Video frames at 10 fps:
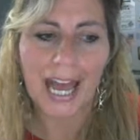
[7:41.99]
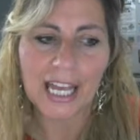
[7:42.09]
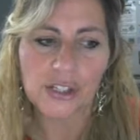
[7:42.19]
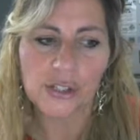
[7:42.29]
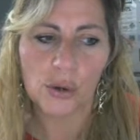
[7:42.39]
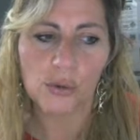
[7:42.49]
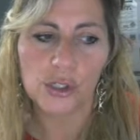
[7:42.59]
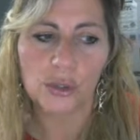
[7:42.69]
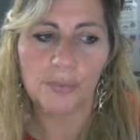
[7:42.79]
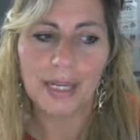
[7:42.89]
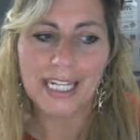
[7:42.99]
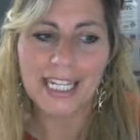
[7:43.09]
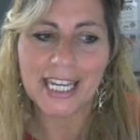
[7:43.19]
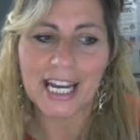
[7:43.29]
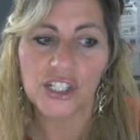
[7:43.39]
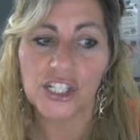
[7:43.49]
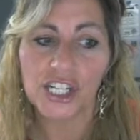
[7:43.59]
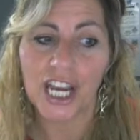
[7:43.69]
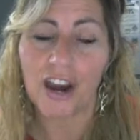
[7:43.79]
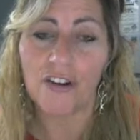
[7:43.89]
a social media
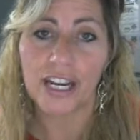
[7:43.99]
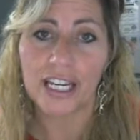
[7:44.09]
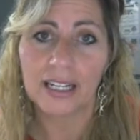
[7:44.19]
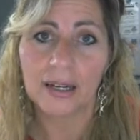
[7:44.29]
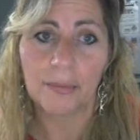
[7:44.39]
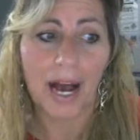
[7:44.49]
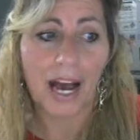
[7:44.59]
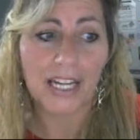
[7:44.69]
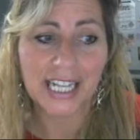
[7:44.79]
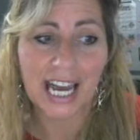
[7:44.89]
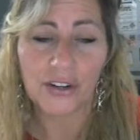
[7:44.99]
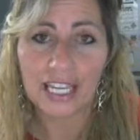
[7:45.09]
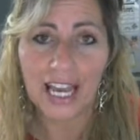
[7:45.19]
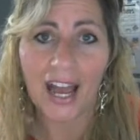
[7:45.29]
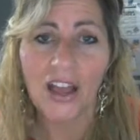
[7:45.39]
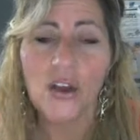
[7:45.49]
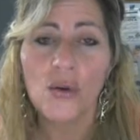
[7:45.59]
sharing bar down here,